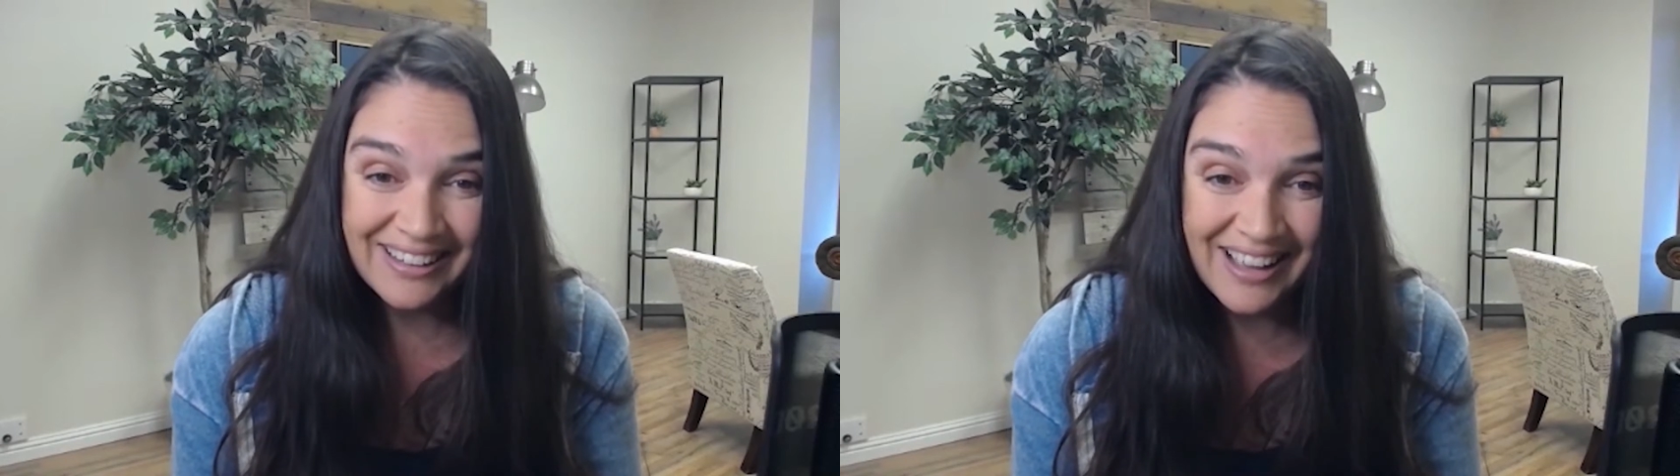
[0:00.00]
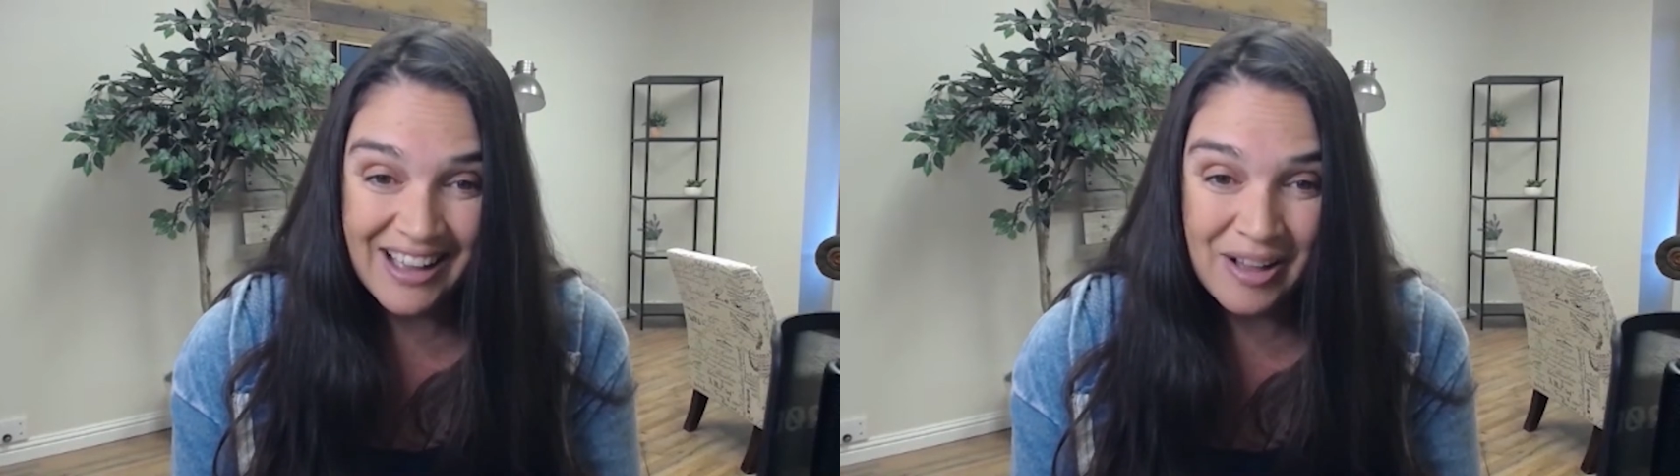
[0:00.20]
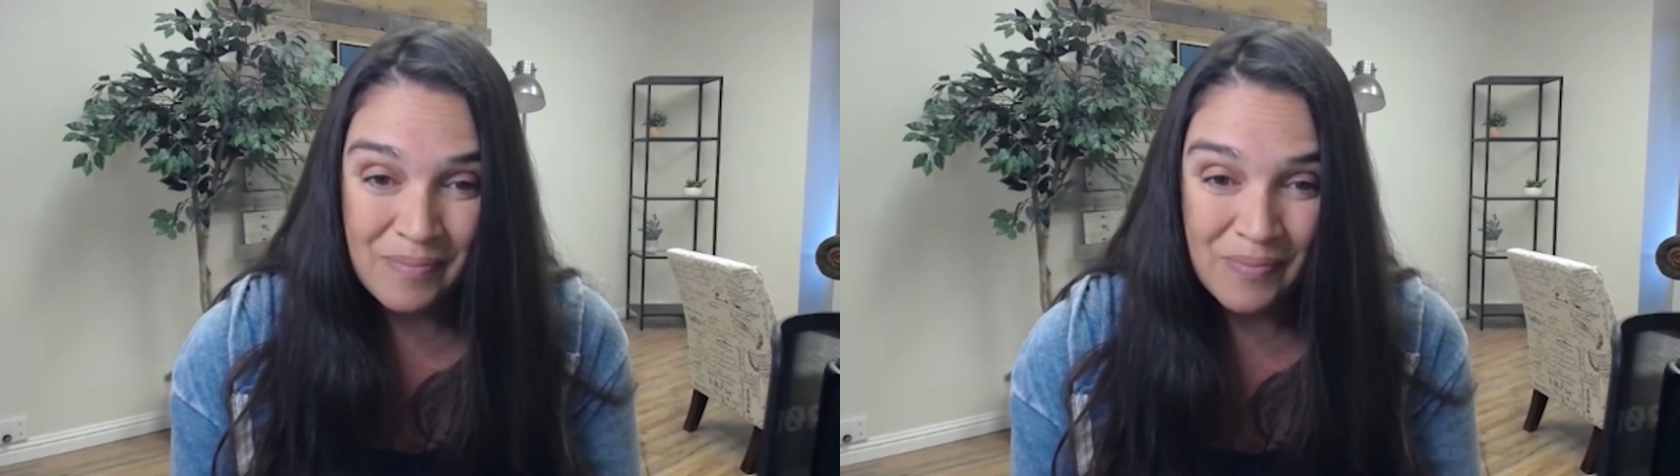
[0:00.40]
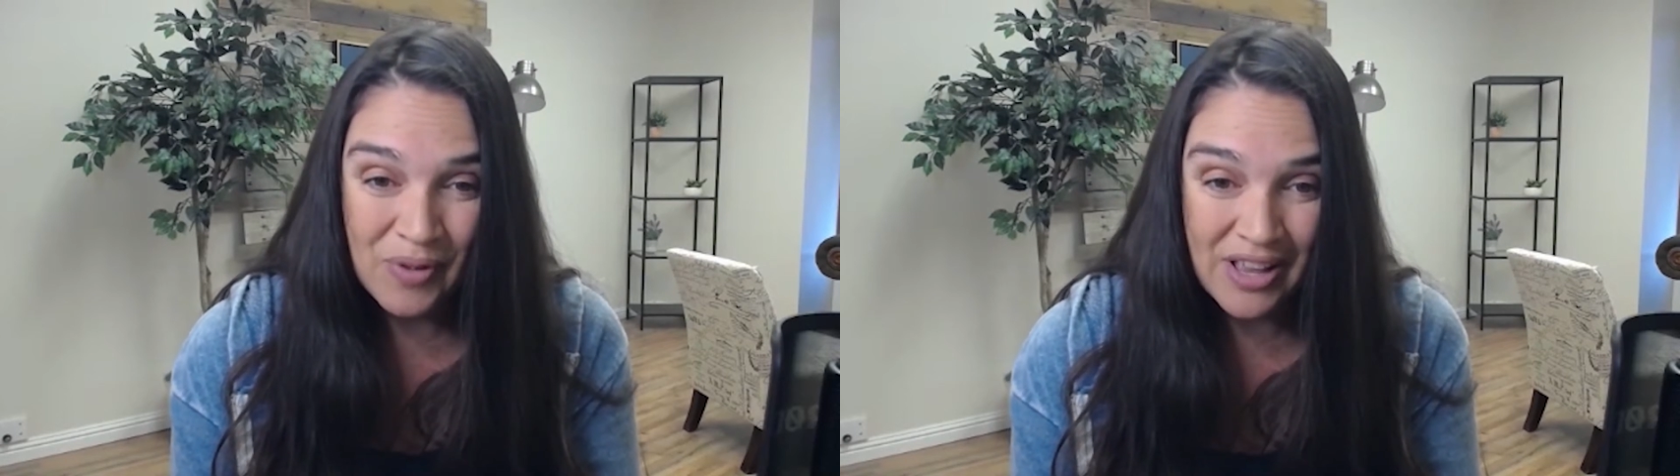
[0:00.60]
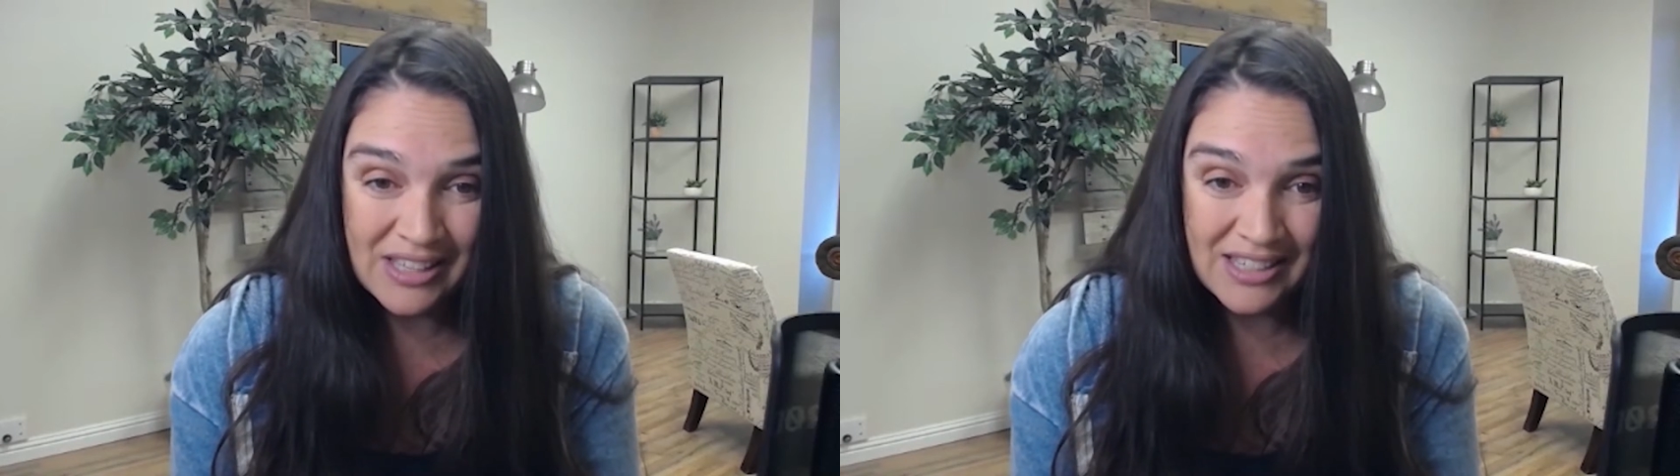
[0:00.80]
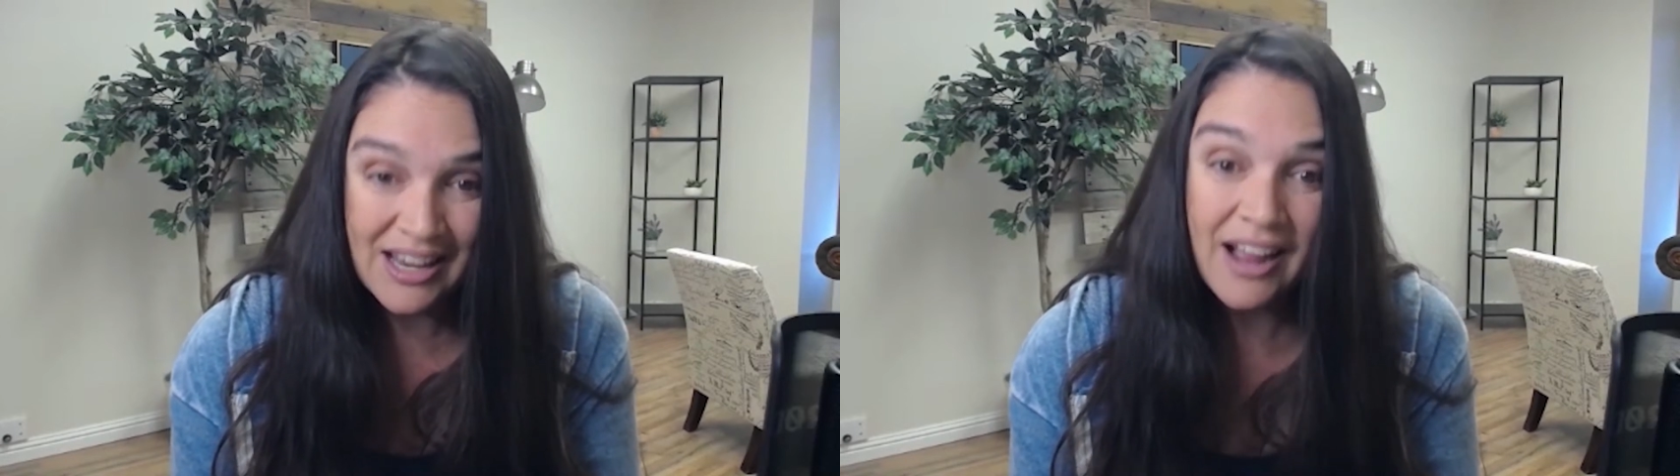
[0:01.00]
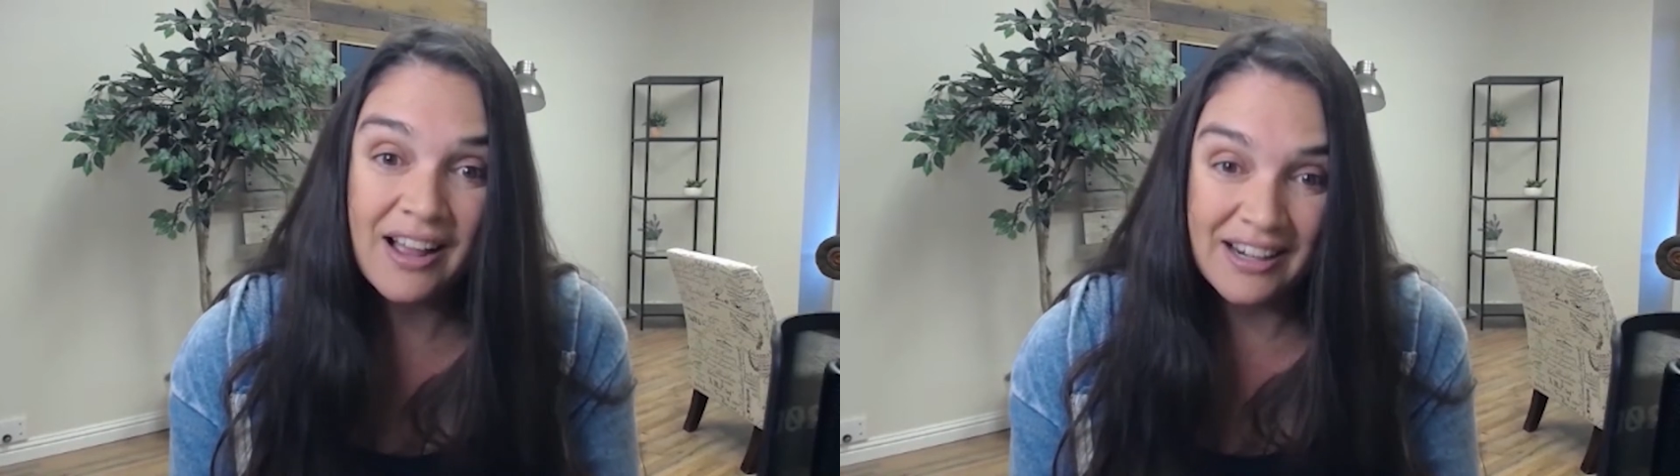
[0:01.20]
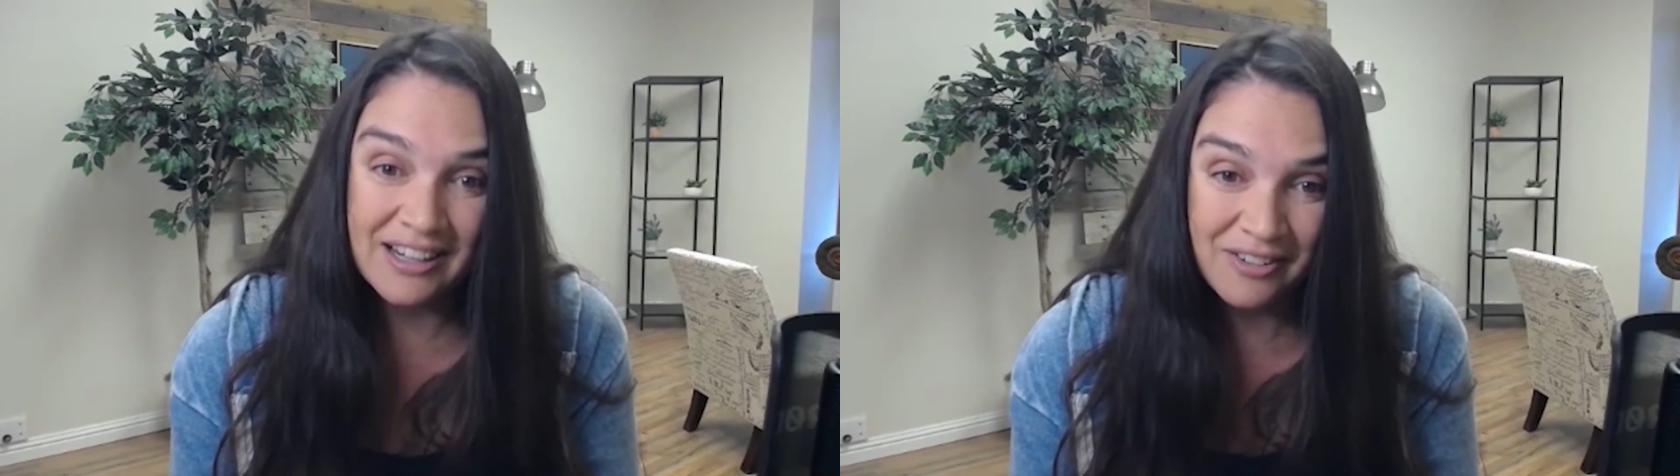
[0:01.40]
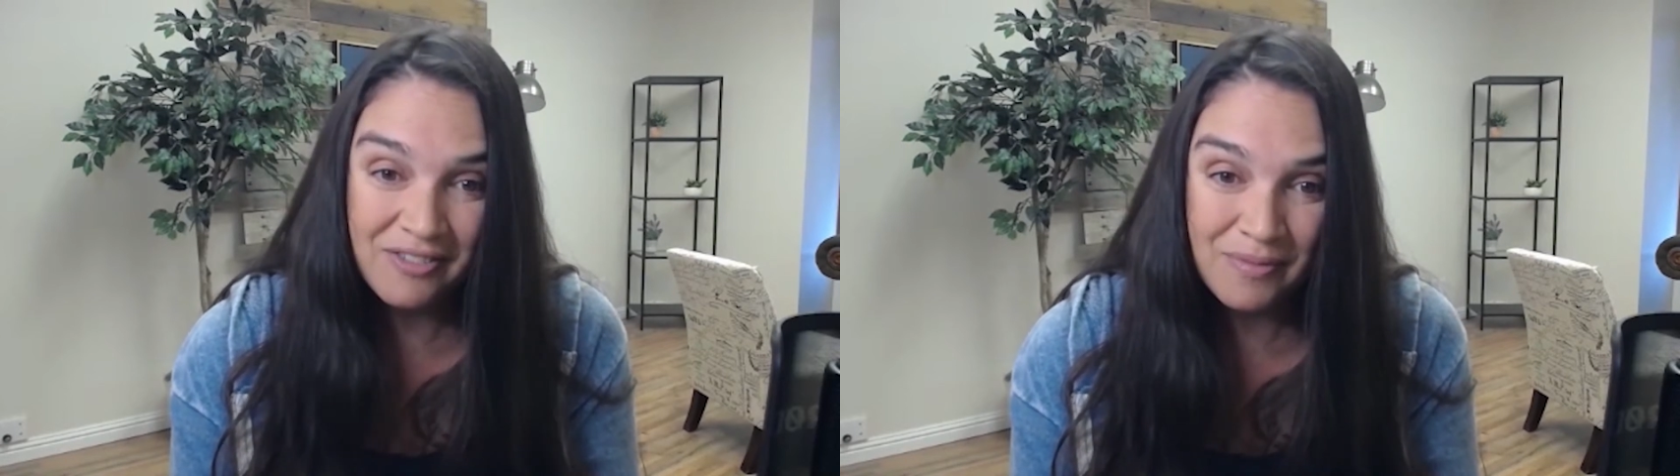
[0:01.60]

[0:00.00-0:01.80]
it's stuck kind of,